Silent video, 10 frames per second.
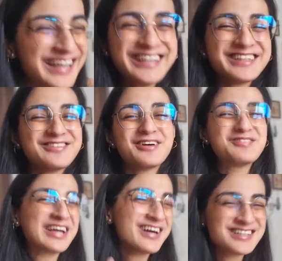You love
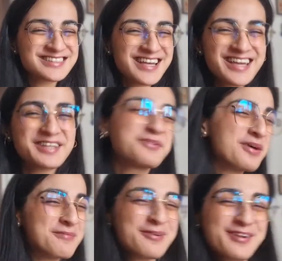my content, you
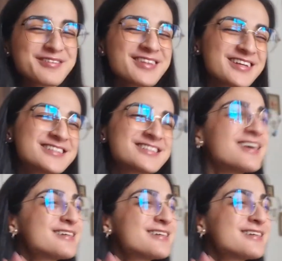want more of this.